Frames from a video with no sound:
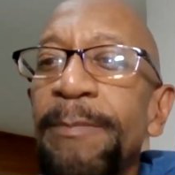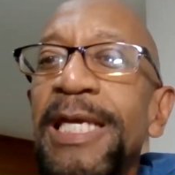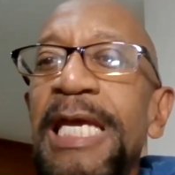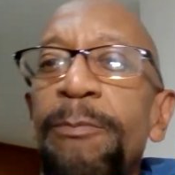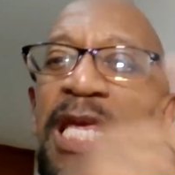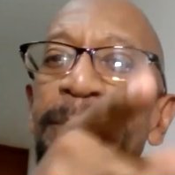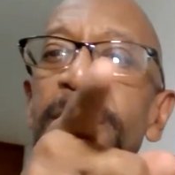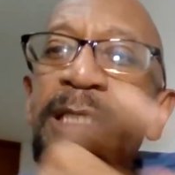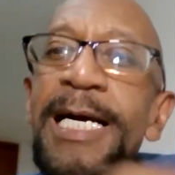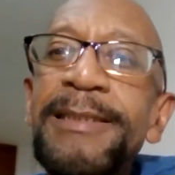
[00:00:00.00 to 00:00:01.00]
Let me keep
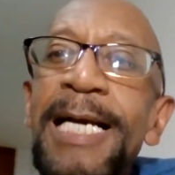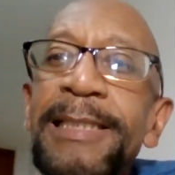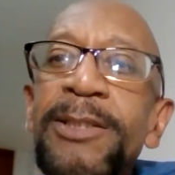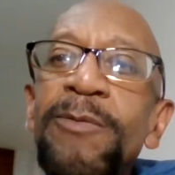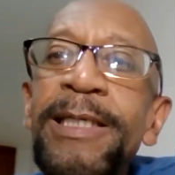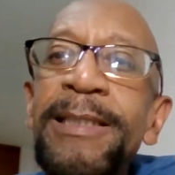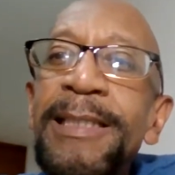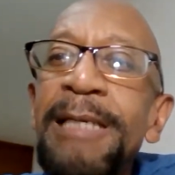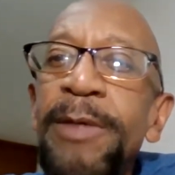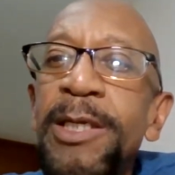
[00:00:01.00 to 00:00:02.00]
in contact though, man.
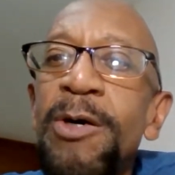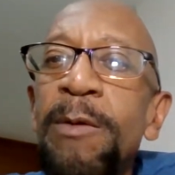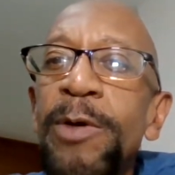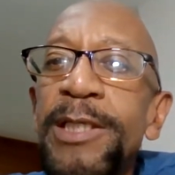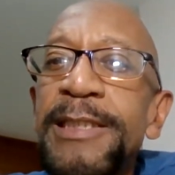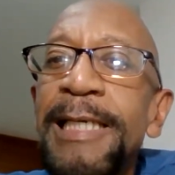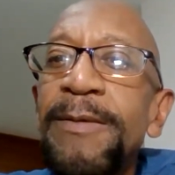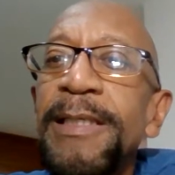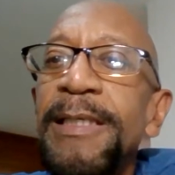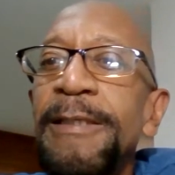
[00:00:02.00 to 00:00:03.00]
Let me know how it works out.